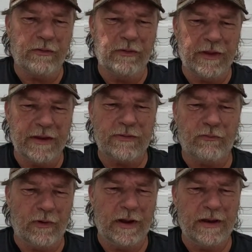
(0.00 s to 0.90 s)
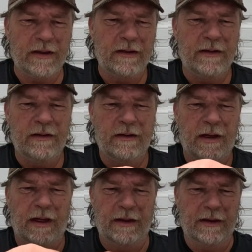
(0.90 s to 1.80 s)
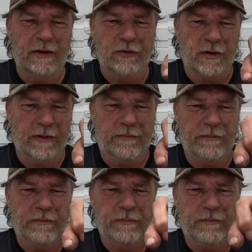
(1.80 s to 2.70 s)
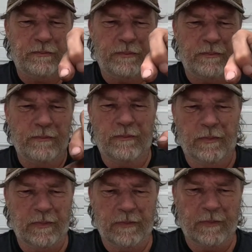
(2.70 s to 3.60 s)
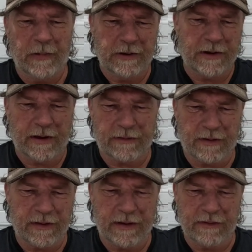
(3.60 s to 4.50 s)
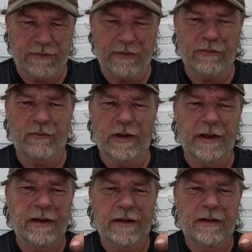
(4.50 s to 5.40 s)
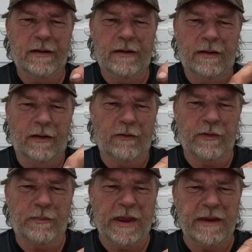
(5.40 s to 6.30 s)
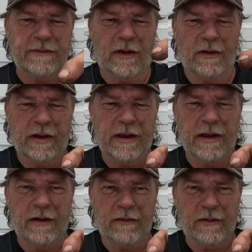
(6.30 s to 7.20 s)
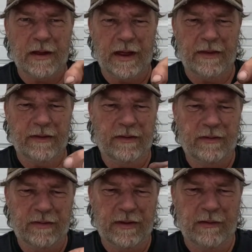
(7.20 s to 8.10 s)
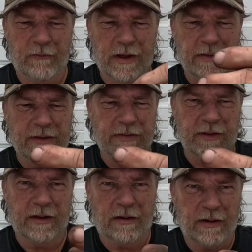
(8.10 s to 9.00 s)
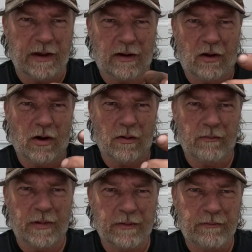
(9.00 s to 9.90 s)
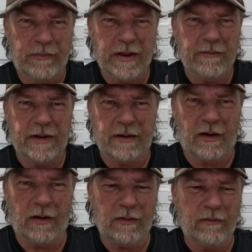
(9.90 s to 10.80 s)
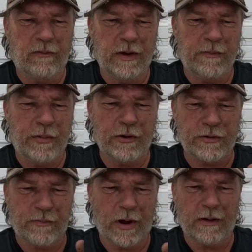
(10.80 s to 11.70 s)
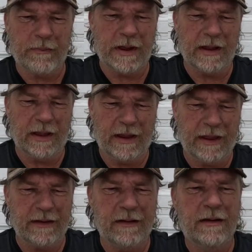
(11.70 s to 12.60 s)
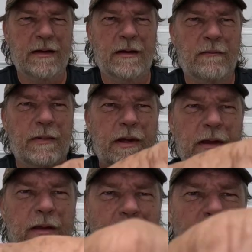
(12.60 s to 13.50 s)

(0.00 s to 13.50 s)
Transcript: through this one, and then there's a, which actually I think is this way, there's a piece on here, and that that arm pivoted on when you push the brake pedal in. But